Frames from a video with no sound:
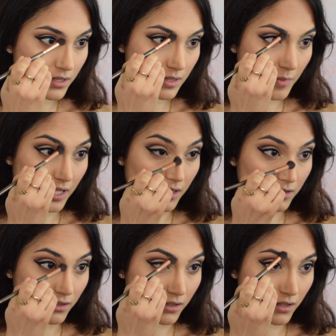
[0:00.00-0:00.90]
to make it
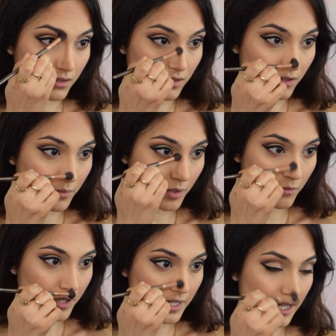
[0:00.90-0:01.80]
look a little bit
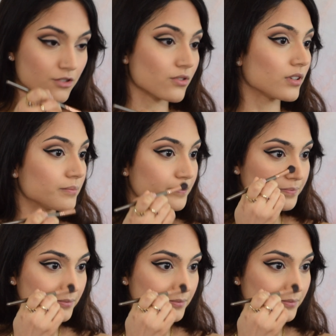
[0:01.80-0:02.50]
more natural.